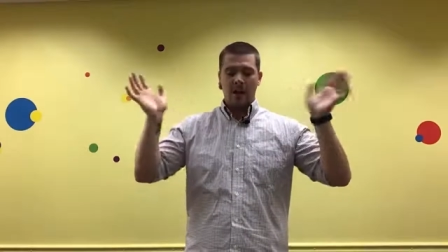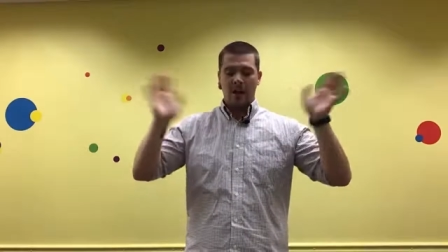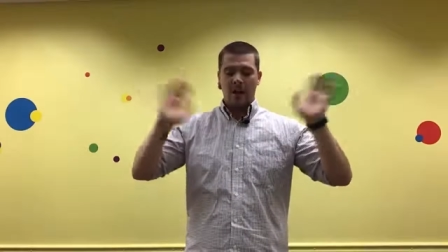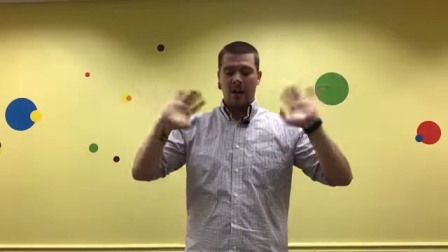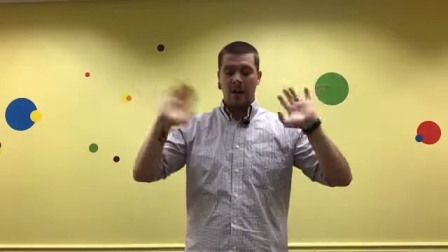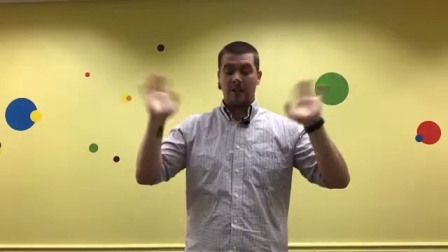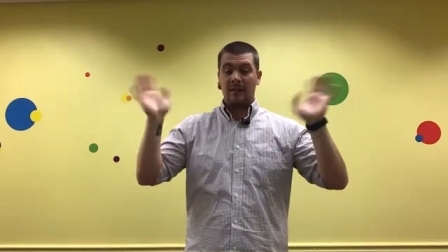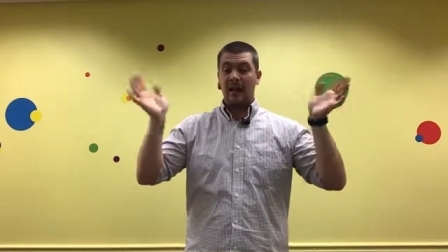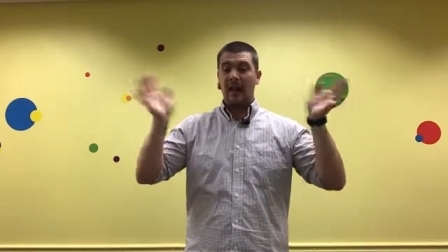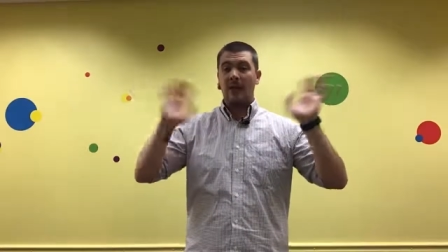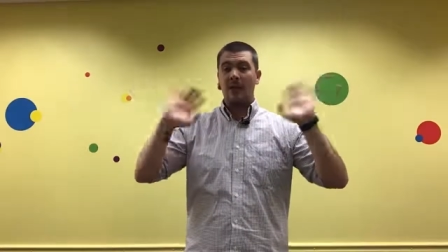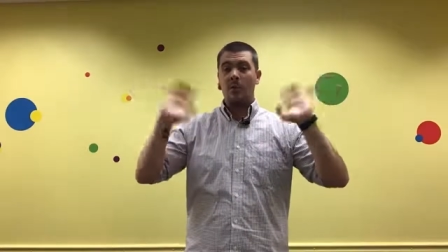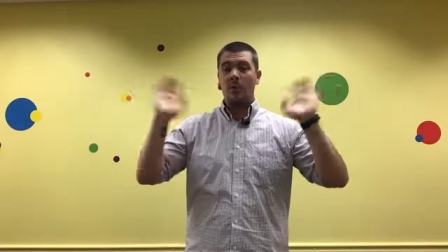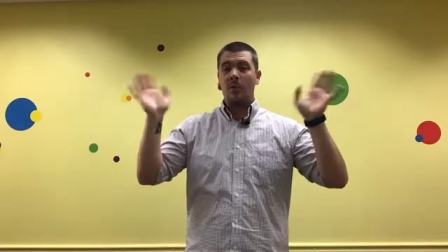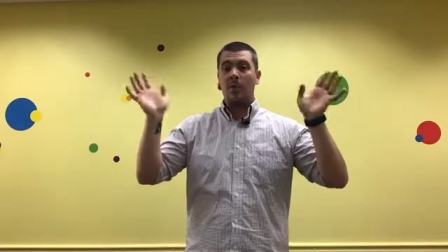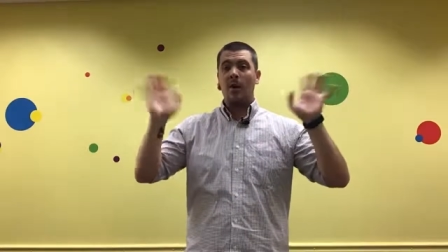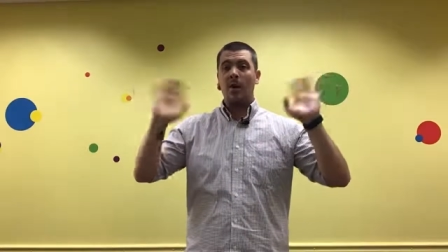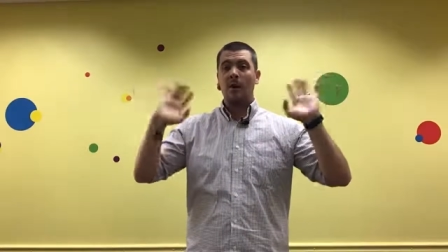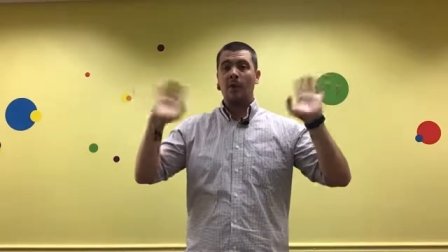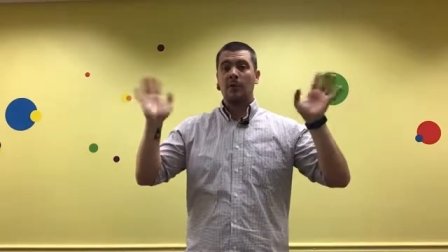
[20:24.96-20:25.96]
All right, thank you
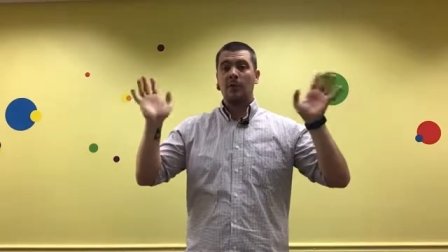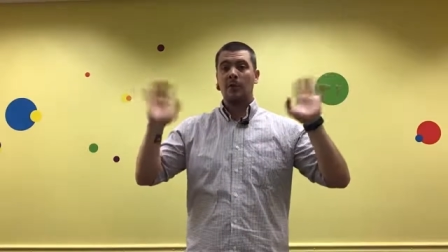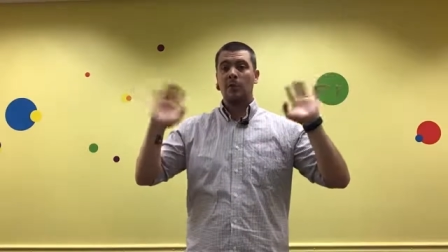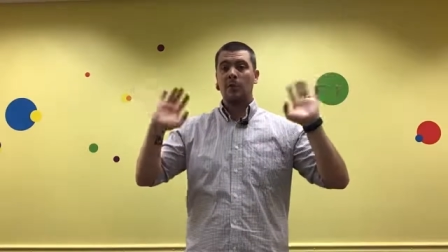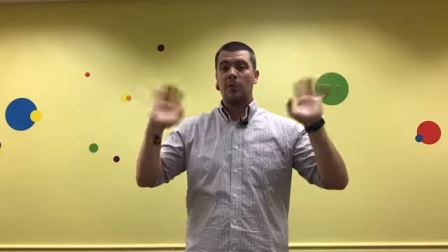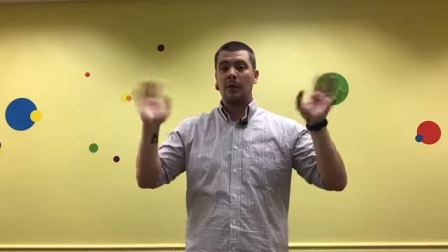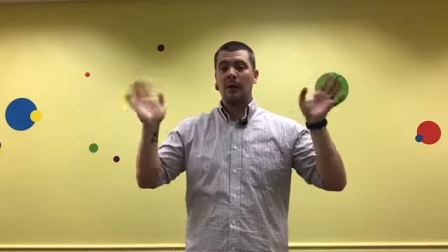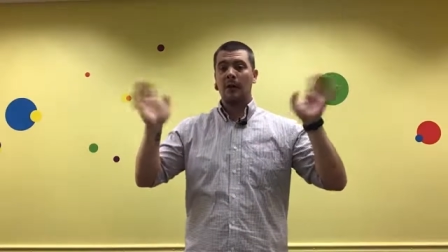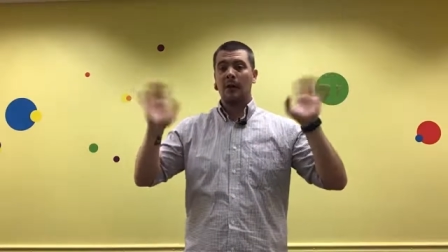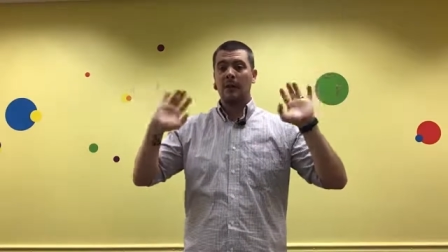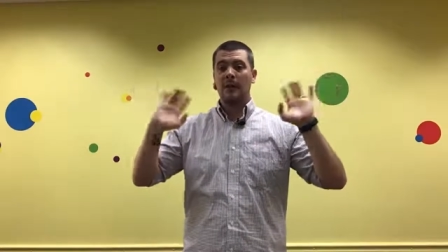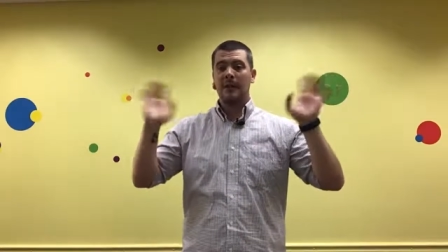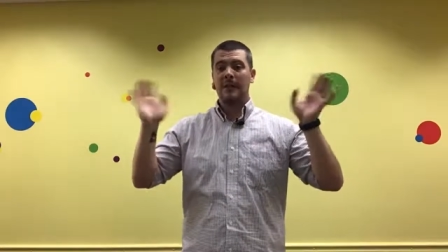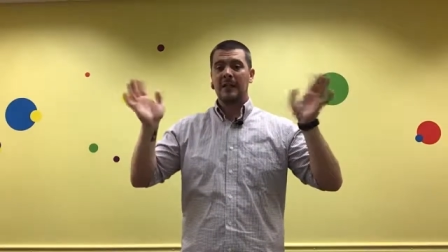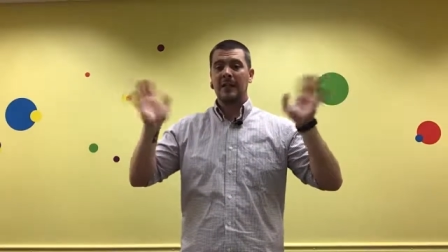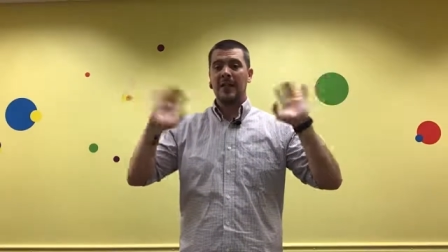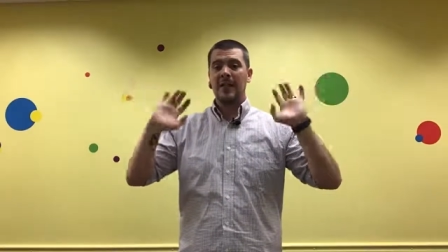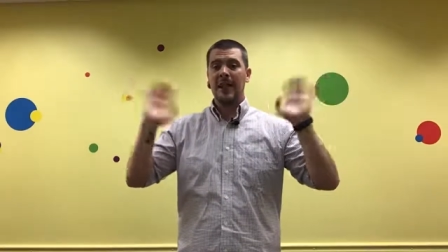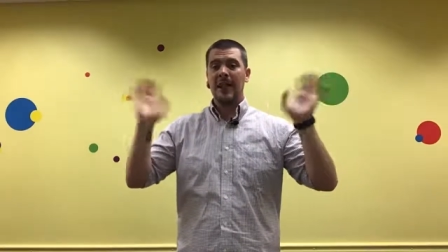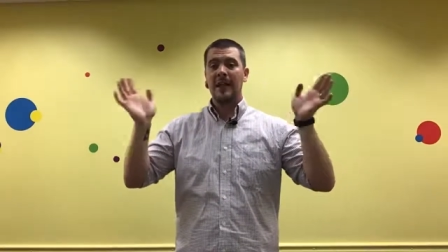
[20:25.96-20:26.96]
all for joining me
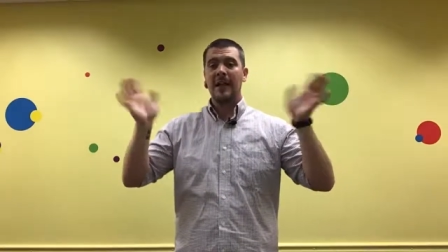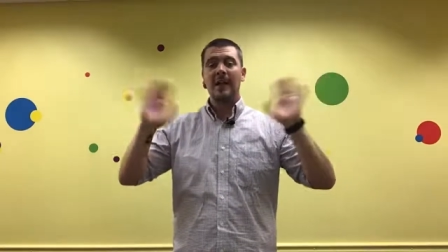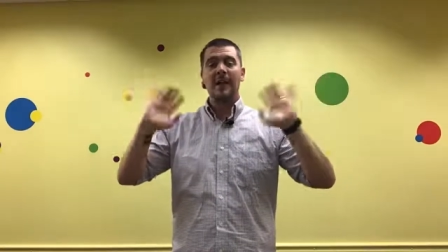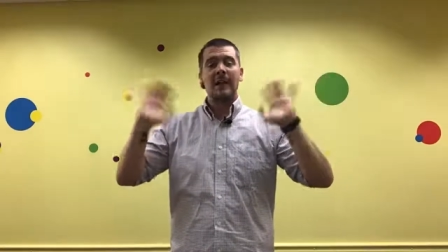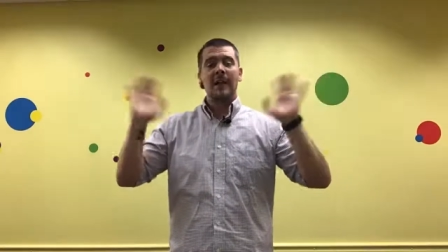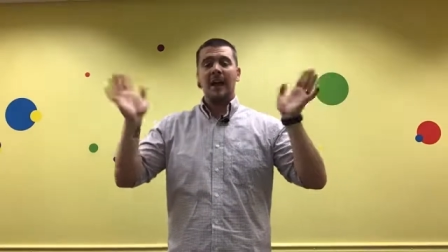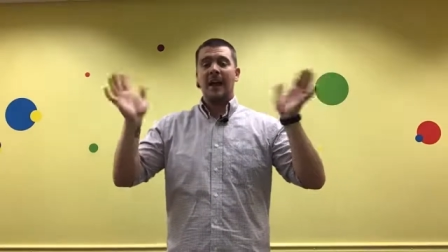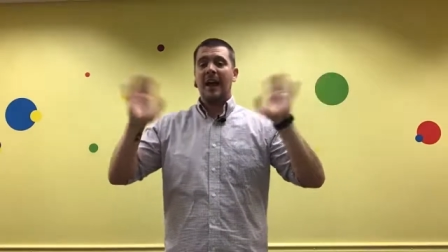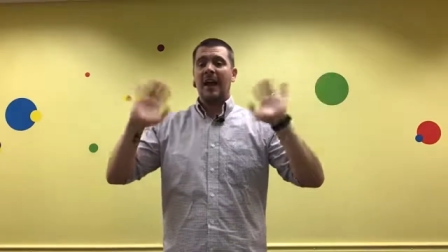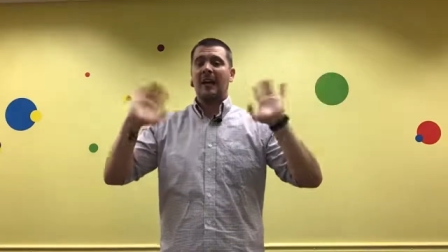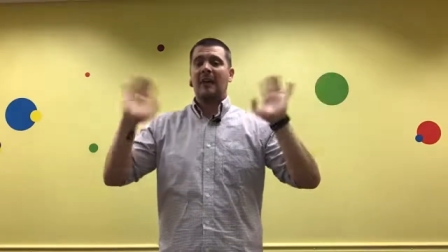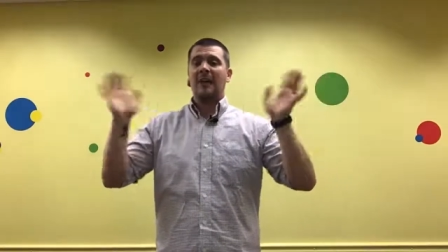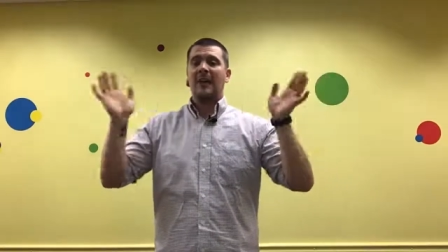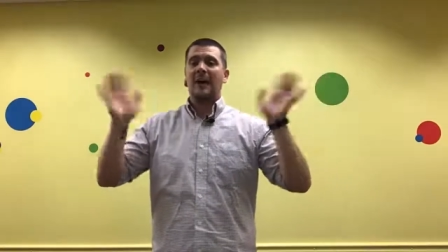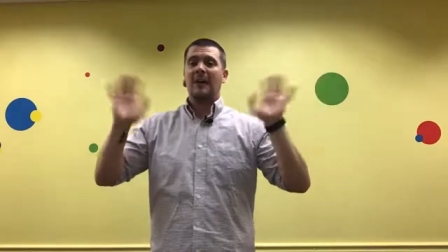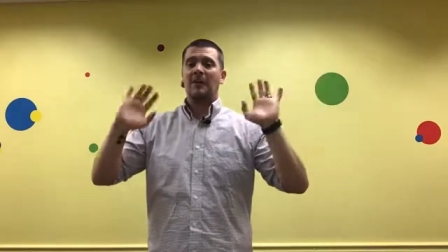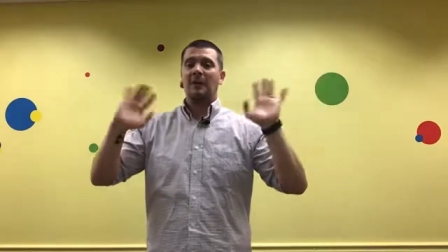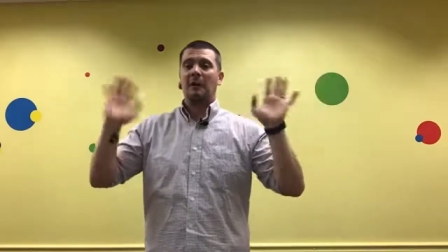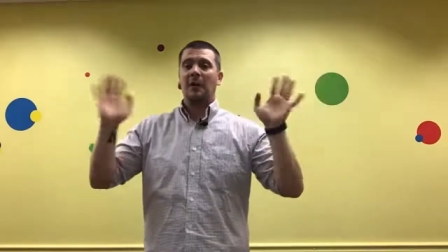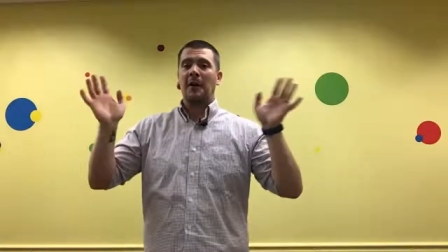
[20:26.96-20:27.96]
today. I had a
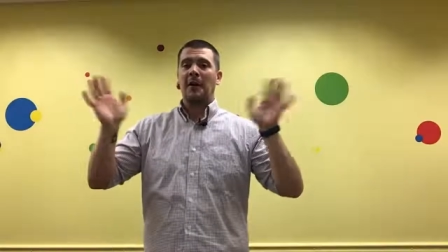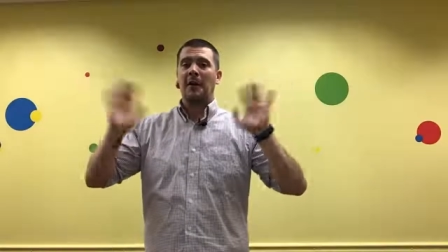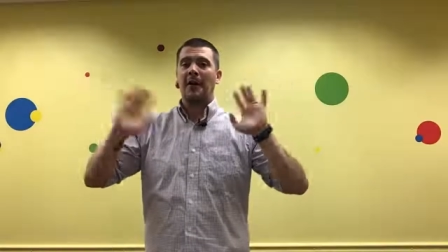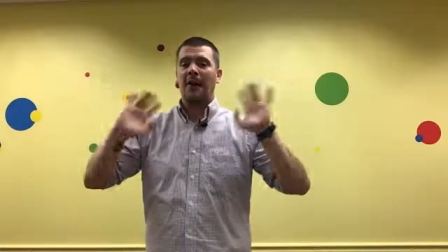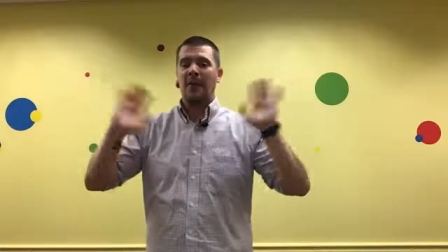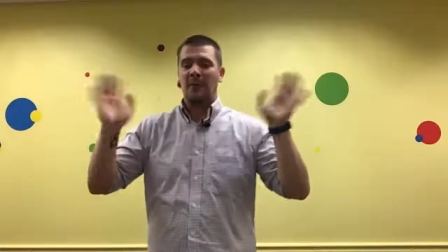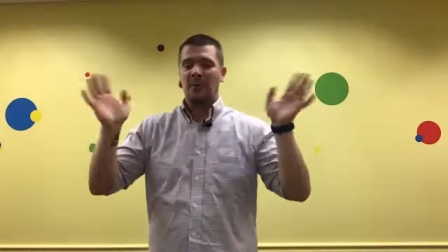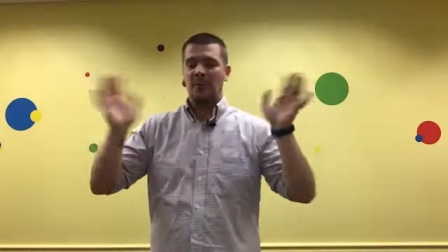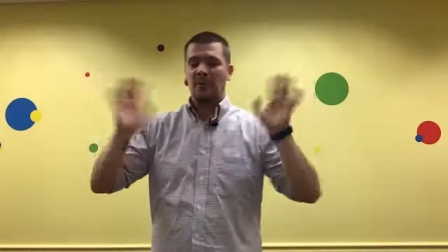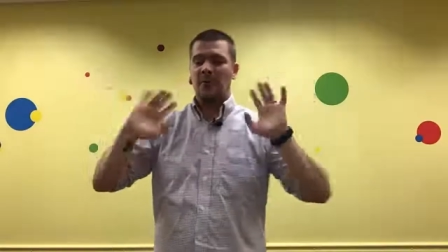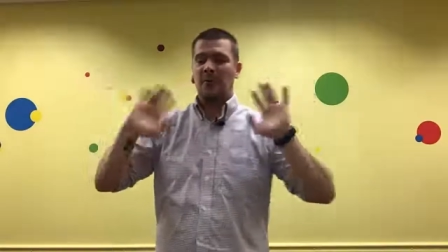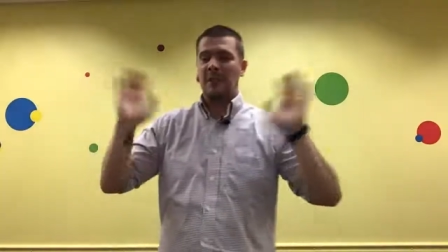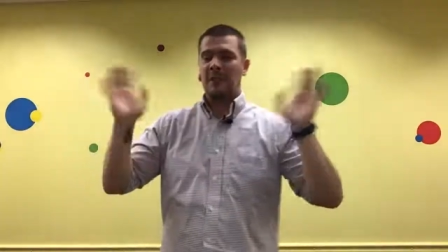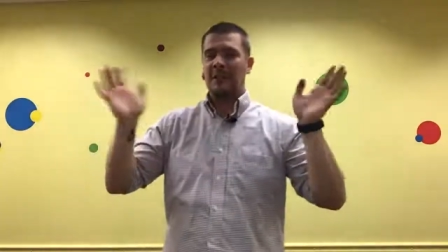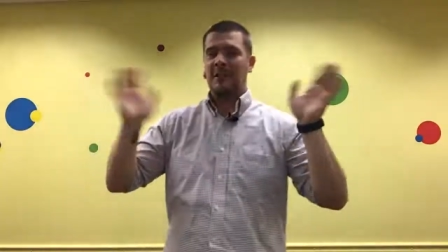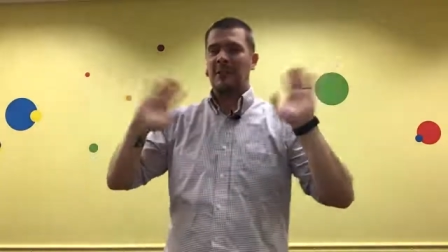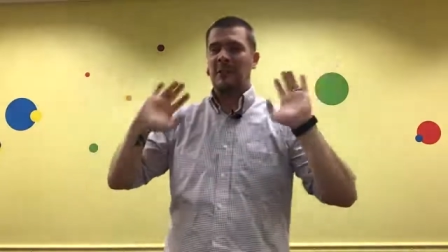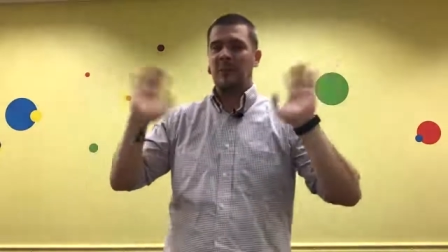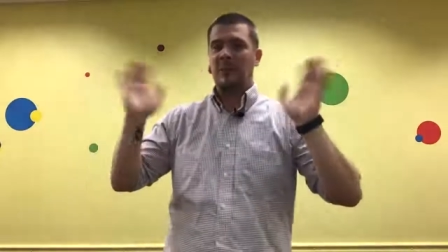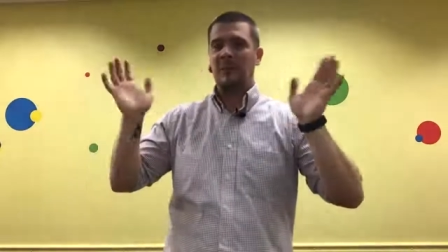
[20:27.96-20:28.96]
lot of fun. I hope you
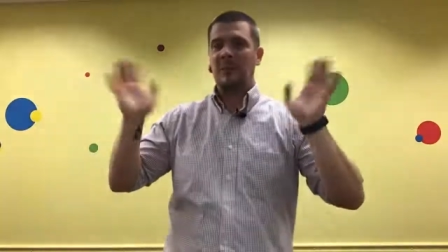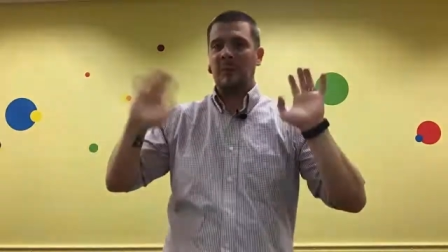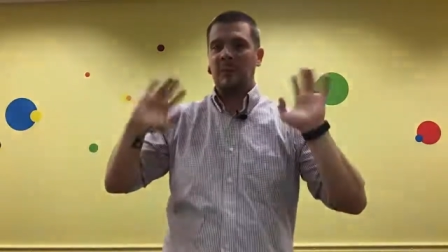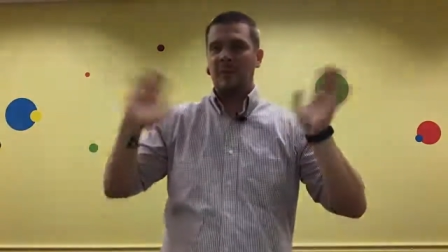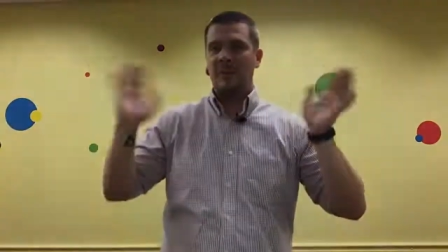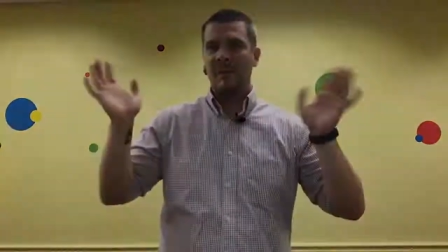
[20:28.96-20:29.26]
did too.